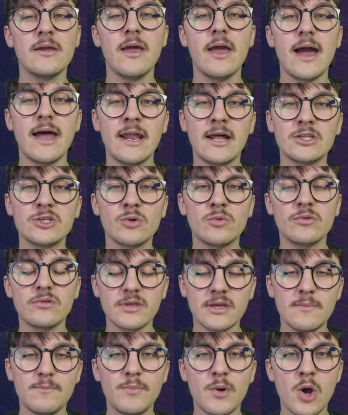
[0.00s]
and I don't
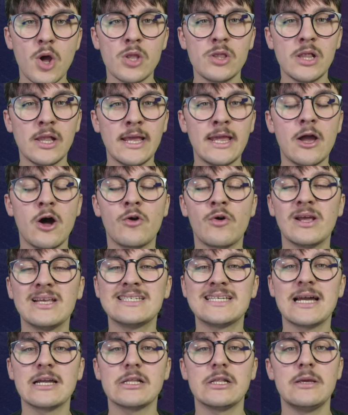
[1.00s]
think Burnley are
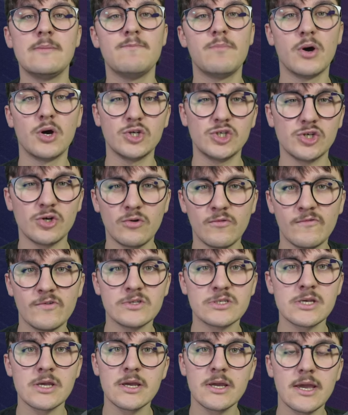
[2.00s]
exactly
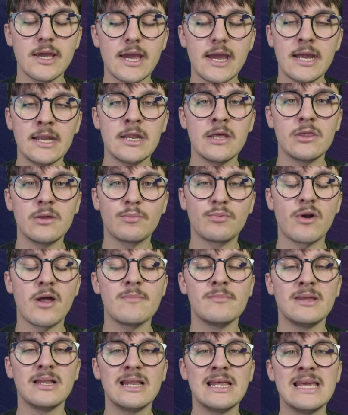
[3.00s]
pushovers in the
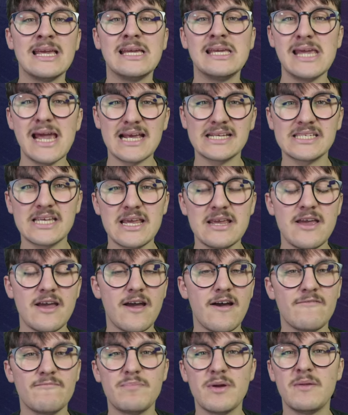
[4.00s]
Premier League. Yes,
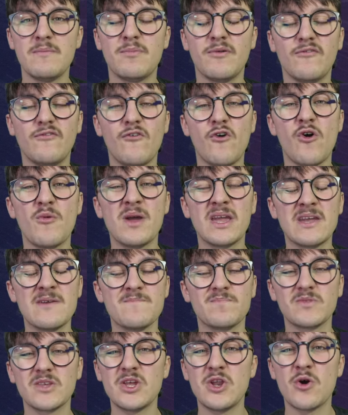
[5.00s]
I've been performing,
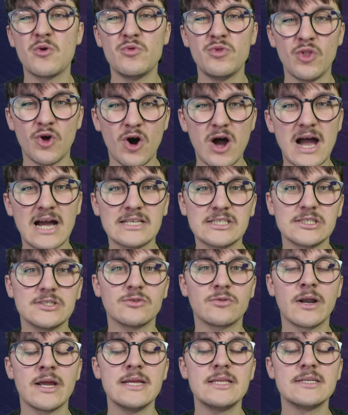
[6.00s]
you know, not as
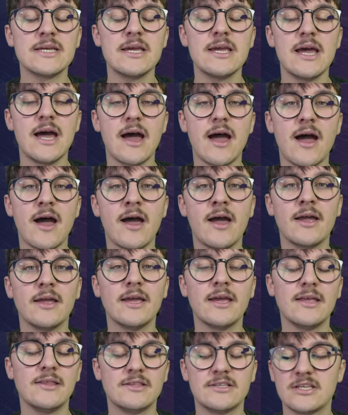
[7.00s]
great
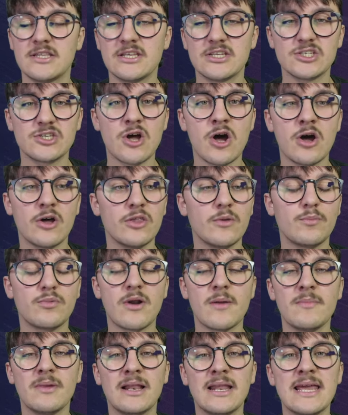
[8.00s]
to the start of the
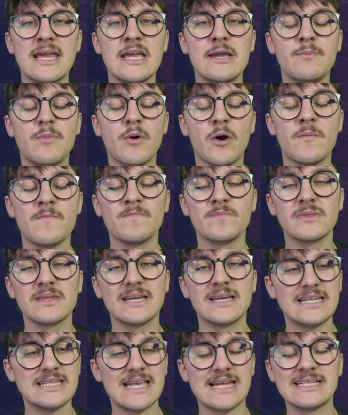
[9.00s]
Premier League, but
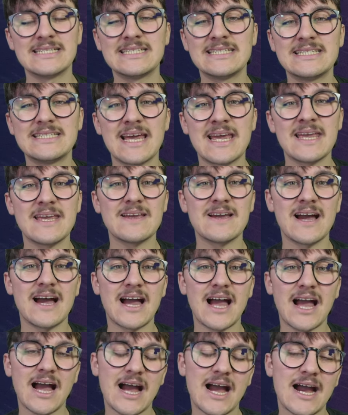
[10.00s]
at the end of the day,
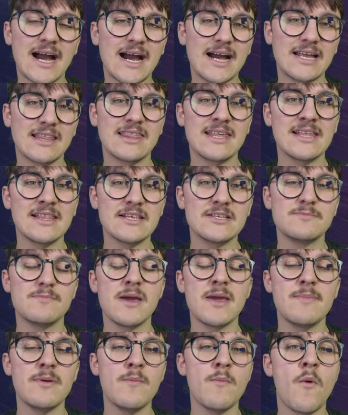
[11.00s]
I think there's
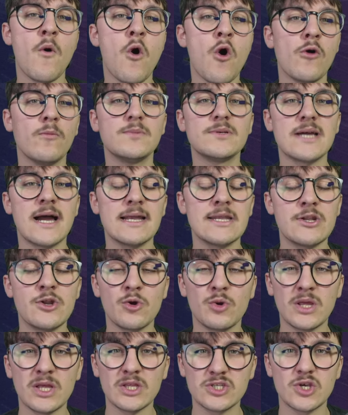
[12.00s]
maybe more upside in
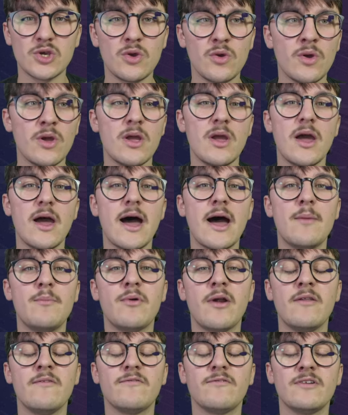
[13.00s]
owning two
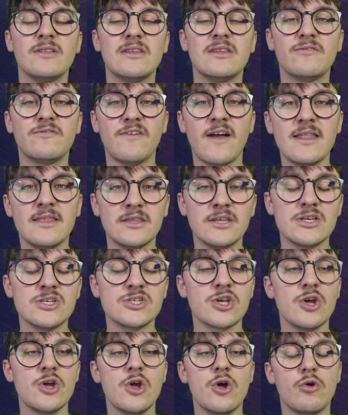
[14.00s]
Brentford defenders
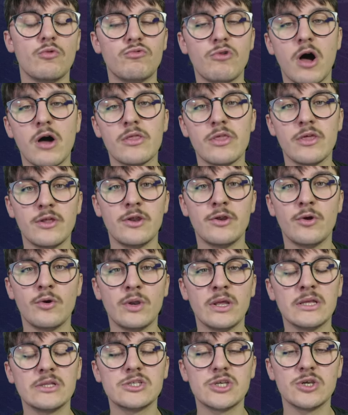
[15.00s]
rather than
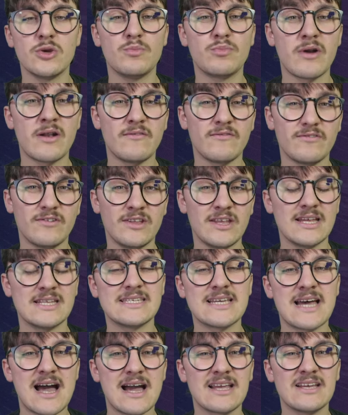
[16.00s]
owning two Brentford
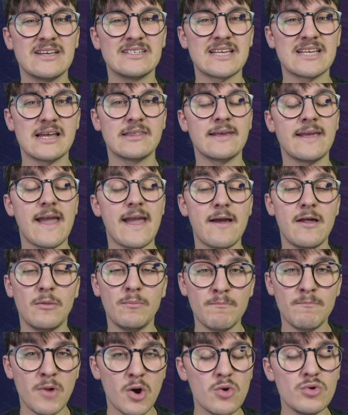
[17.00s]
attackers. I think
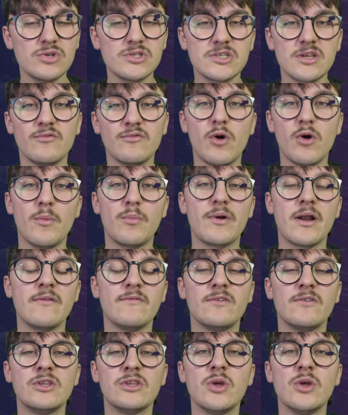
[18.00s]
most of what
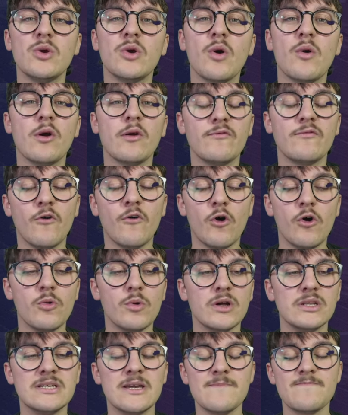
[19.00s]
Brentford do going
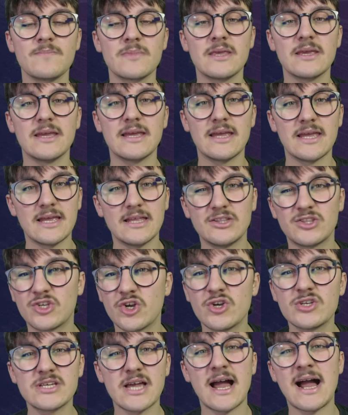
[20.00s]
forward
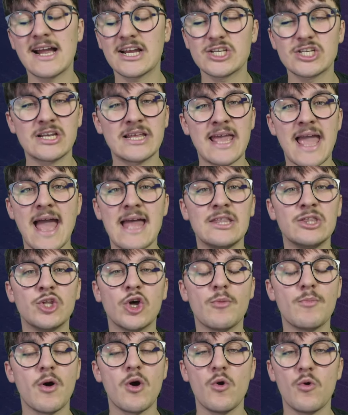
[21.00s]
does actually end
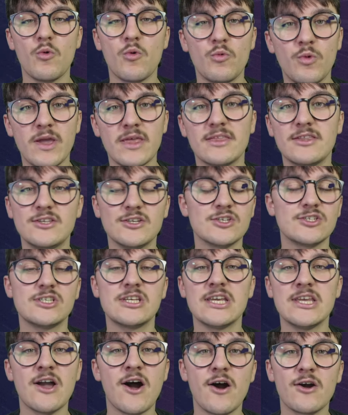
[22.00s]
up with just
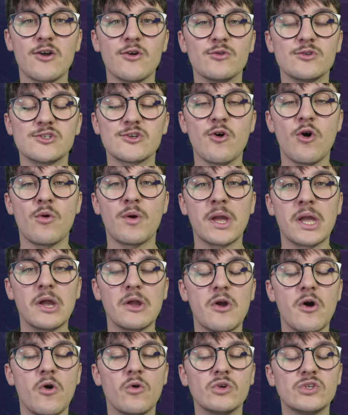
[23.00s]
Thiago scoring a
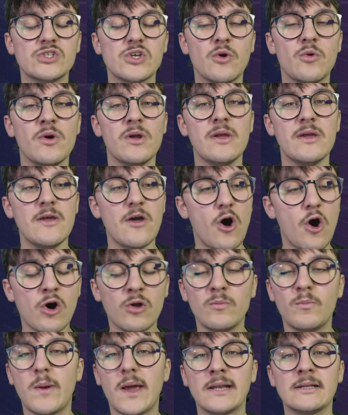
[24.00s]
goal. So
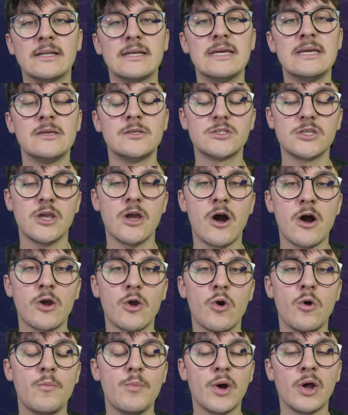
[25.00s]
on penalties,
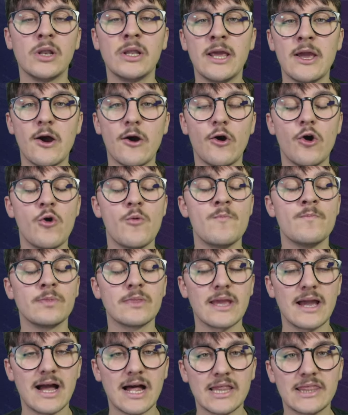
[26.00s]
Thiago, Burnley at home,
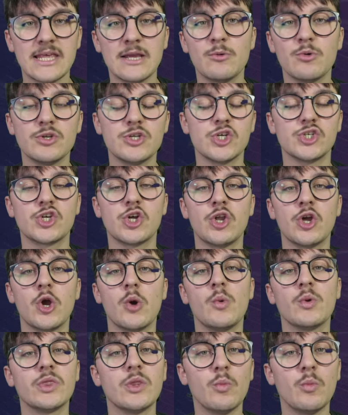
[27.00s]
I think we're just going to go with the